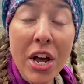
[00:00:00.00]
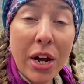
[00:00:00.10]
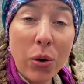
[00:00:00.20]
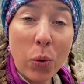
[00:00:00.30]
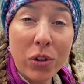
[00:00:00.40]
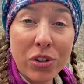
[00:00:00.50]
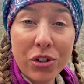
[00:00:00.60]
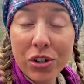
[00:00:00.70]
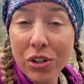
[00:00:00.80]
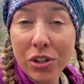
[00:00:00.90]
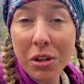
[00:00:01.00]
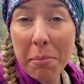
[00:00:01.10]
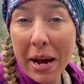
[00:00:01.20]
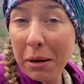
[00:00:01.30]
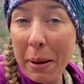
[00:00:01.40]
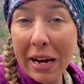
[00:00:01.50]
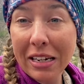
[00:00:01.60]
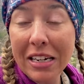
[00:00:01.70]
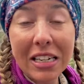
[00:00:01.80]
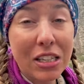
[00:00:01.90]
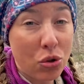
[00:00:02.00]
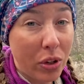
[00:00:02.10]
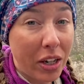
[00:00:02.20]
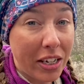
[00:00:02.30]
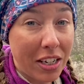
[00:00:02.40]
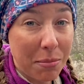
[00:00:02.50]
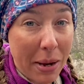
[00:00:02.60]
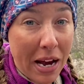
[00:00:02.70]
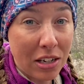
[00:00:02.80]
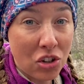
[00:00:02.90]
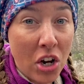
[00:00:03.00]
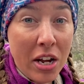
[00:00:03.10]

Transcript: in order to earn the backpacking and the trail hiking badge.